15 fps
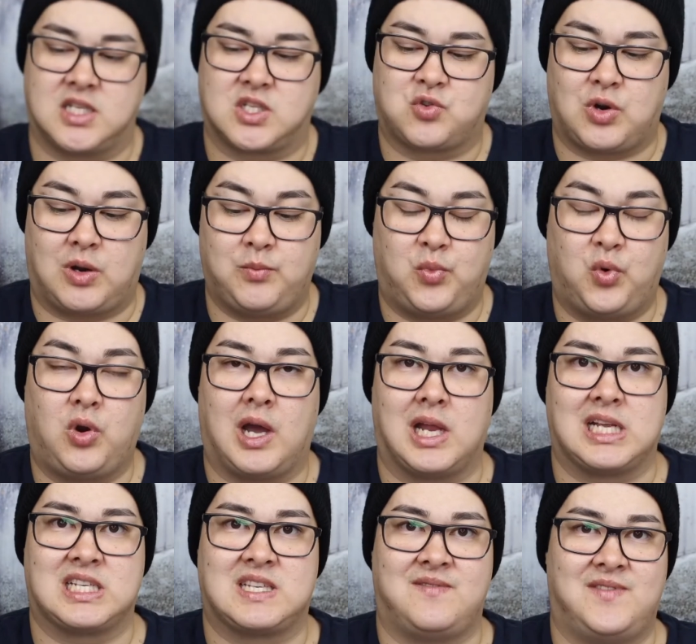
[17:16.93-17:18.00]
crumble and
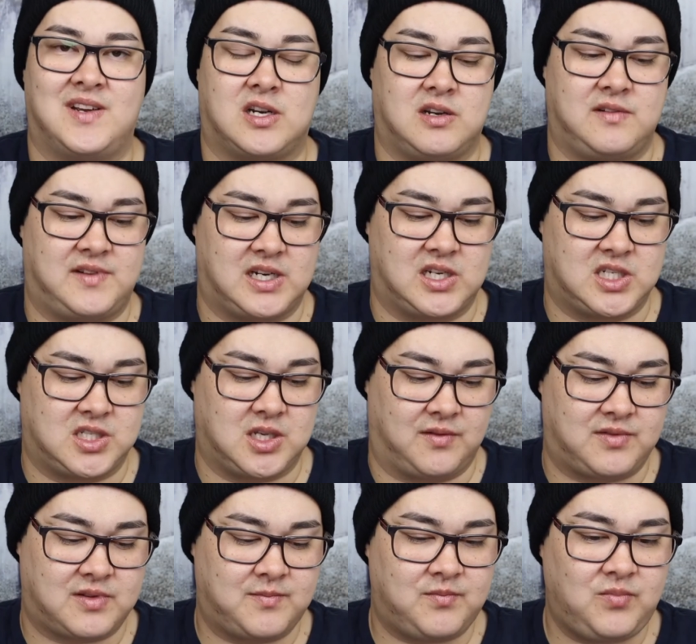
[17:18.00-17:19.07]
it's very, very soft
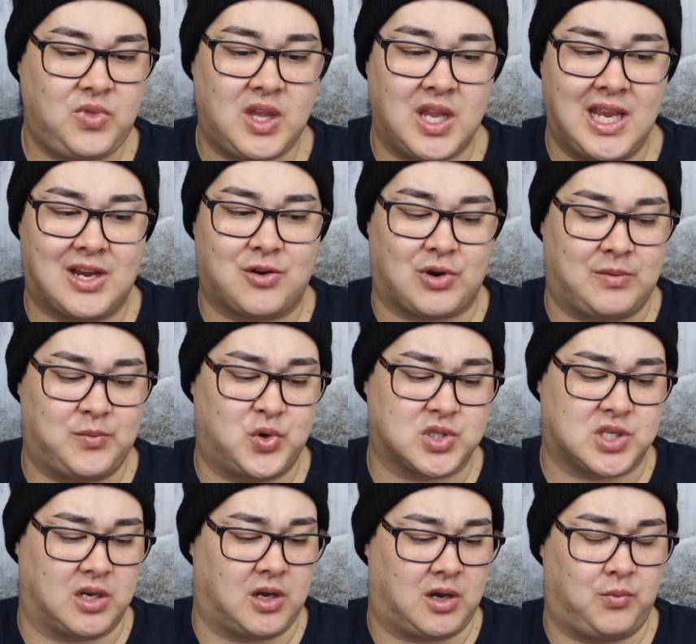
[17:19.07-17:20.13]
crumbles a
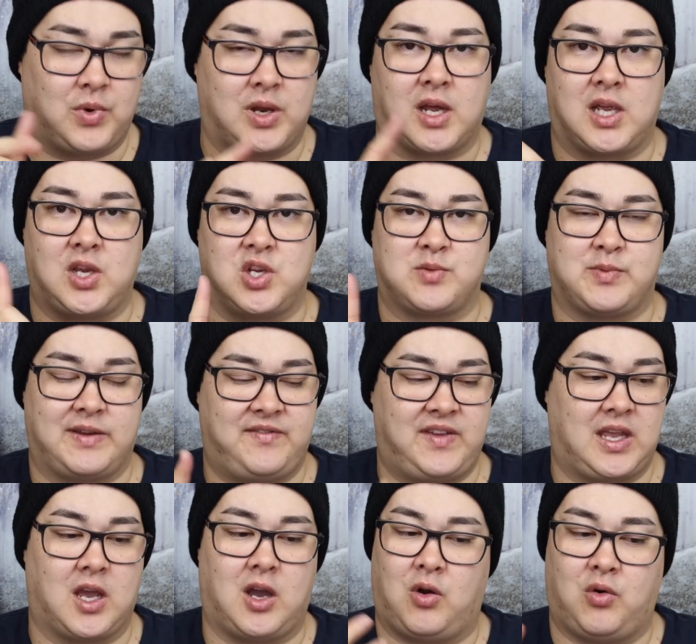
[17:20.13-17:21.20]
lot when I use my
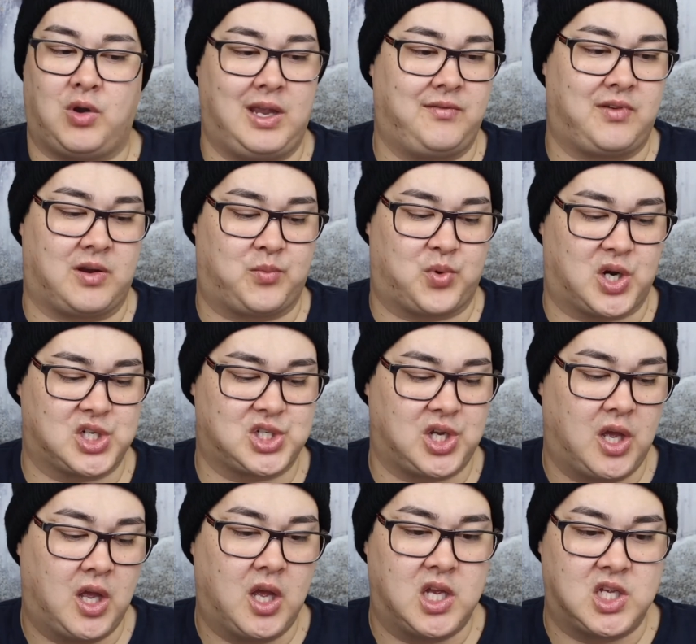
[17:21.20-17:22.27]
finger or even a brush,
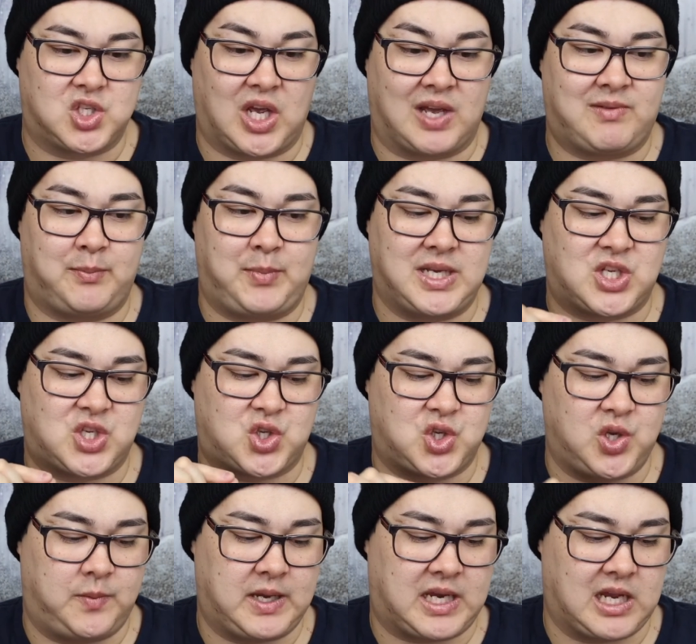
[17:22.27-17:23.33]
so I have to be
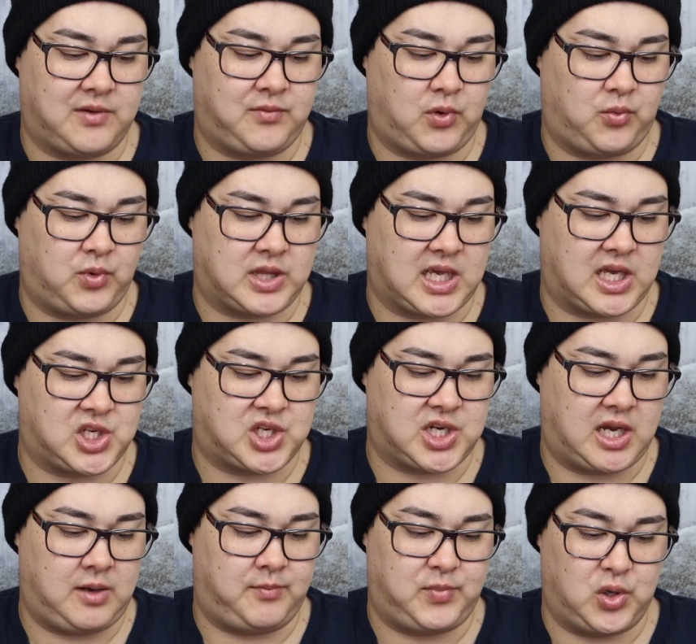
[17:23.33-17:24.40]
super careful with that
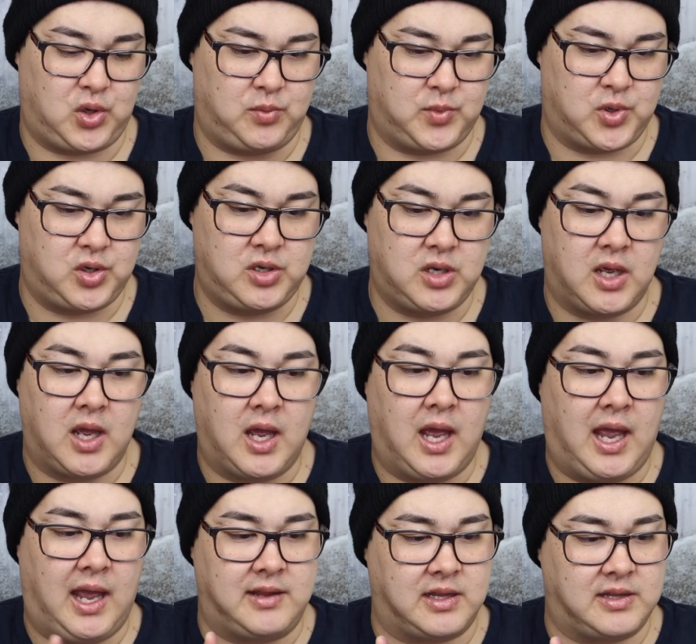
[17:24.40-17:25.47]
shade Blue Moon,
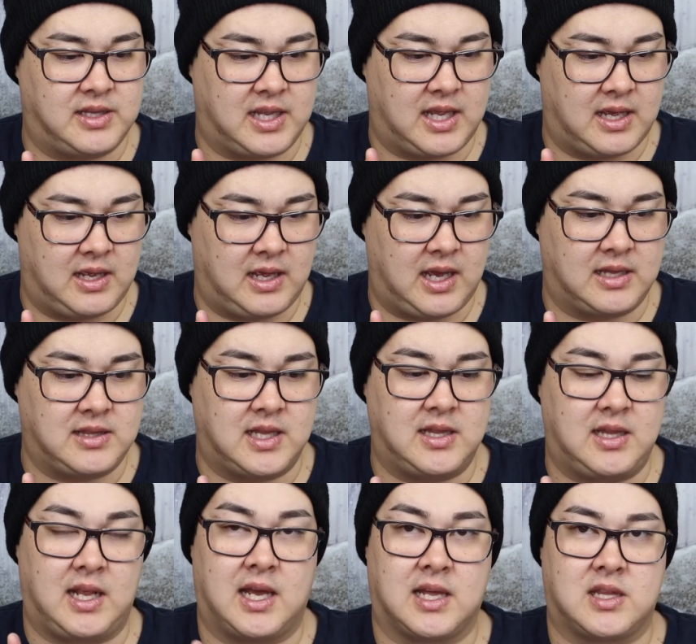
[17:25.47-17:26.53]
and then the and then
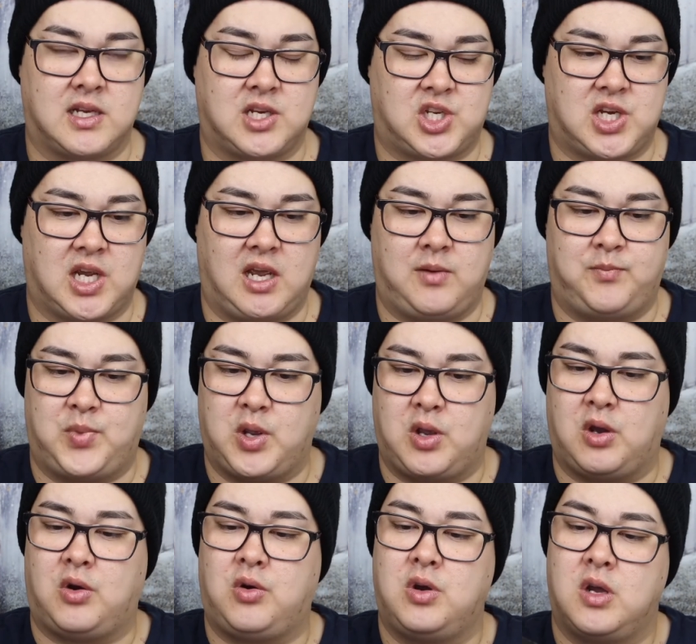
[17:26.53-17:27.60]
the other shade
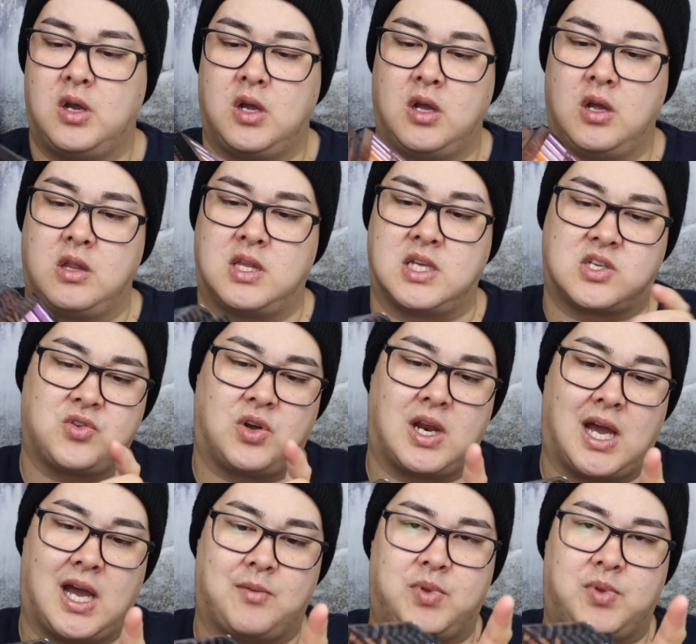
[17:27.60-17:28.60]
Pearl, this one up